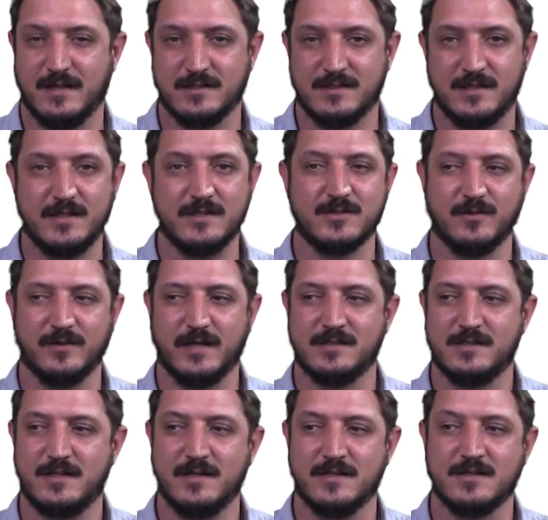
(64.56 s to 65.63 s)
this, or
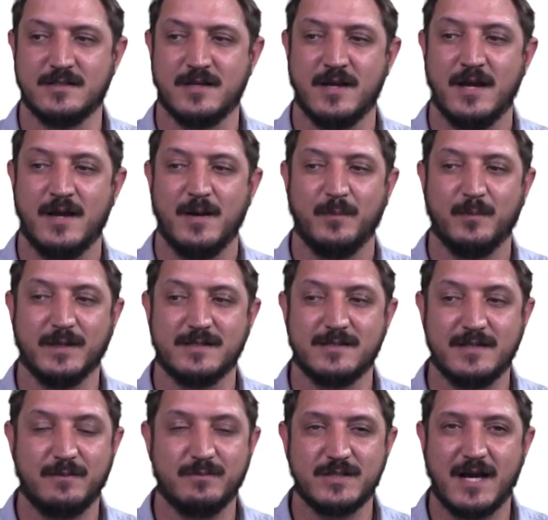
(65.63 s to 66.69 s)
that's this. But
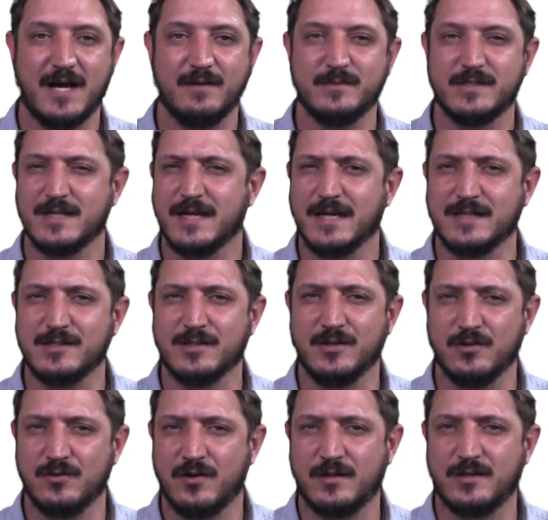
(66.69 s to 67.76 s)
sometimes it's
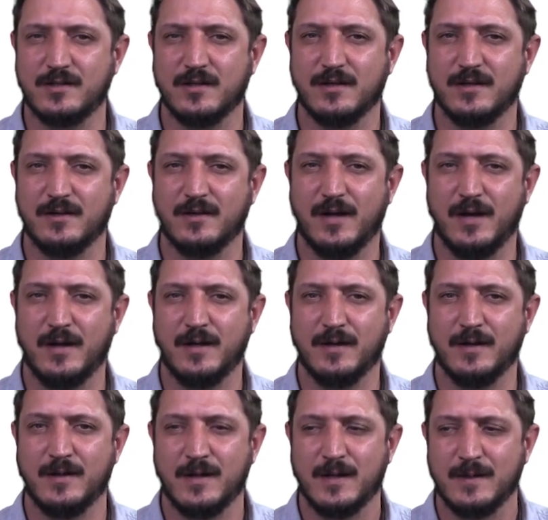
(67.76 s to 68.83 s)
not
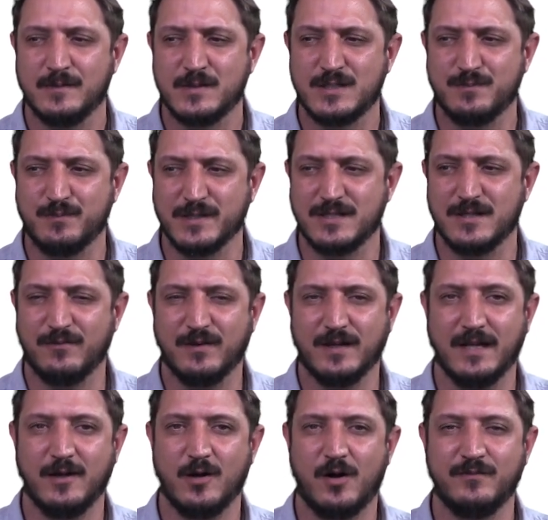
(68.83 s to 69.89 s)

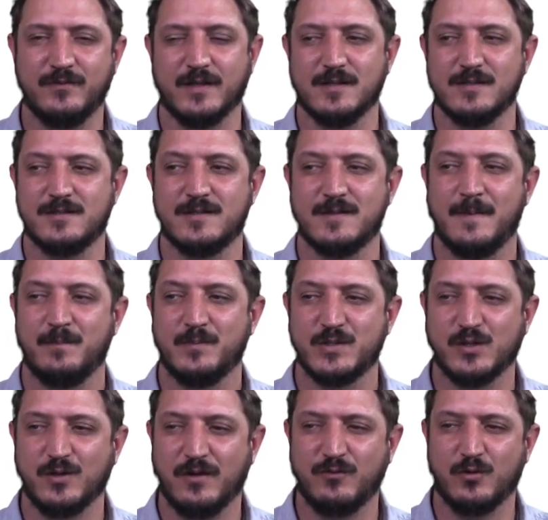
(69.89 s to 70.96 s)
specifically obvious.
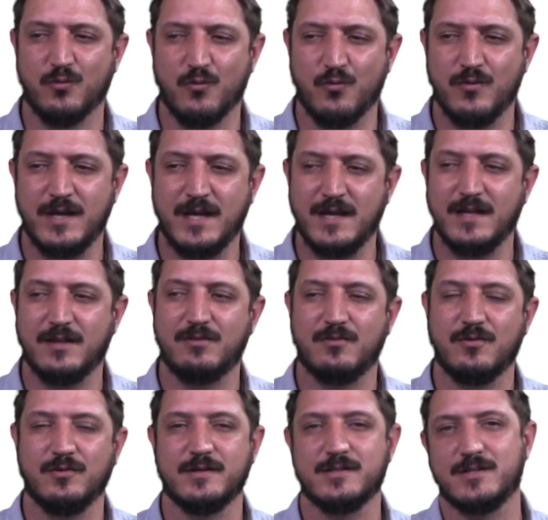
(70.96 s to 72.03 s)
So you have to read
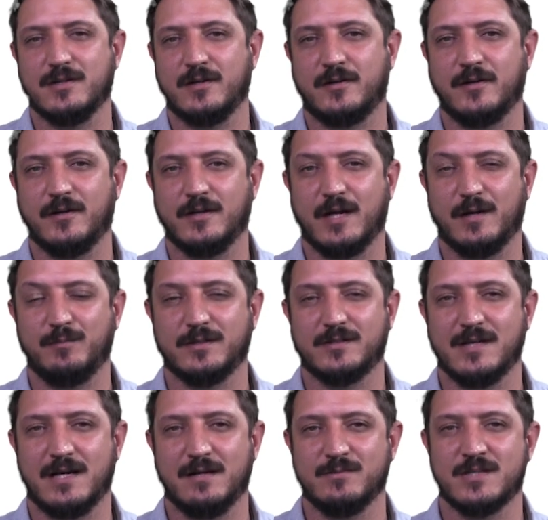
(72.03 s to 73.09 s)
through the scenario a couple
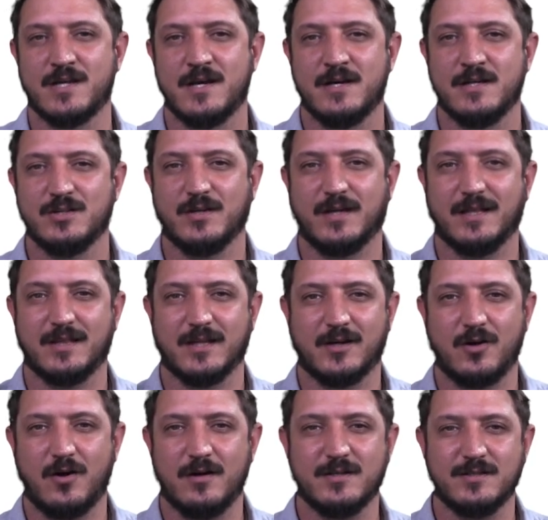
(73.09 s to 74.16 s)
times to get the
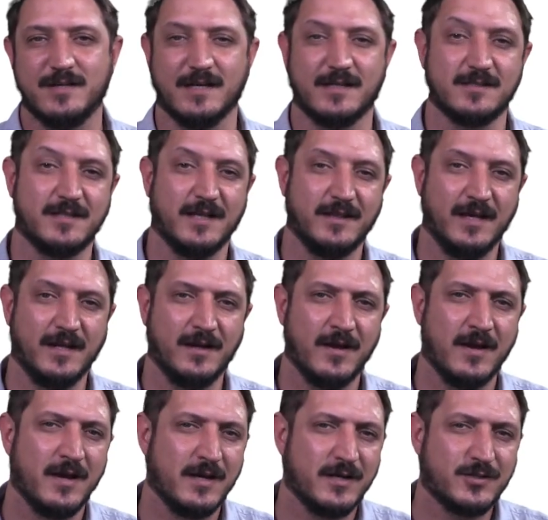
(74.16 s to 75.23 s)
context, and then
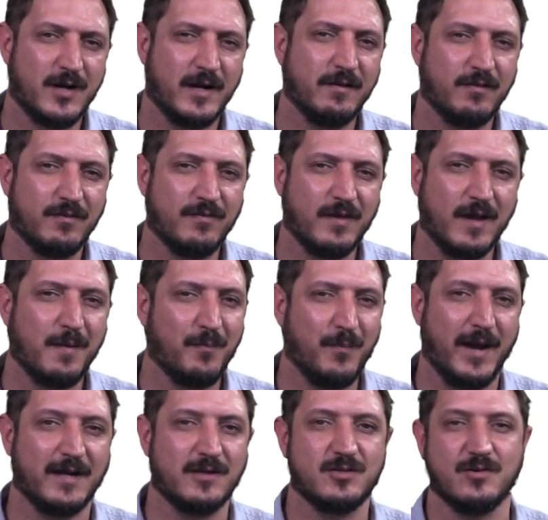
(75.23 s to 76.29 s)
try and think
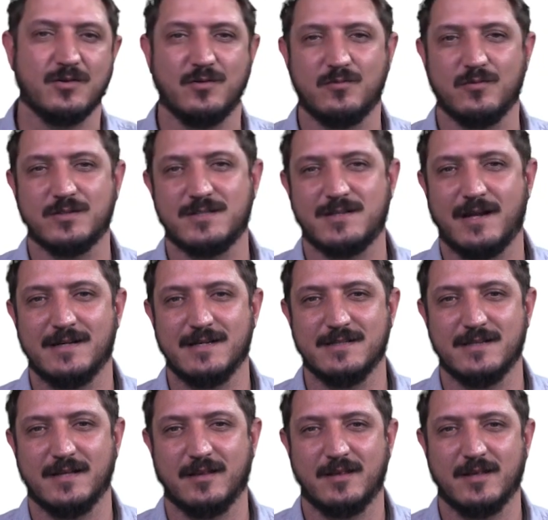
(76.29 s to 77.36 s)
back to your studies
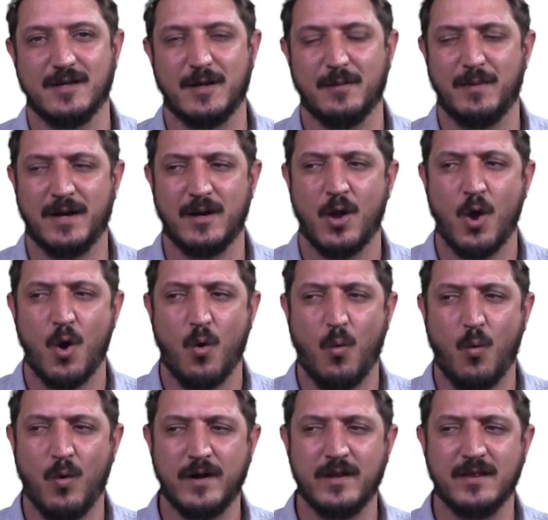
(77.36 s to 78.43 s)
and think about,
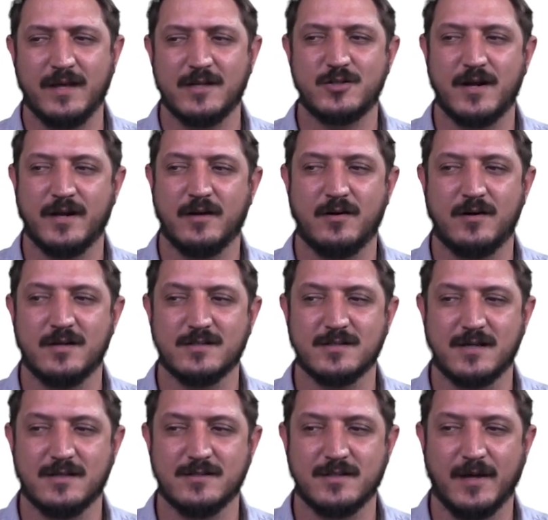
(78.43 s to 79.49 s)
what are they trying to
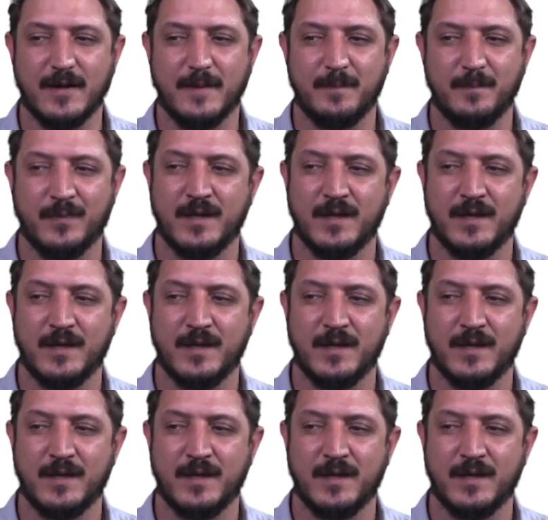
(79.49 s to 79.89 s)
ask us here?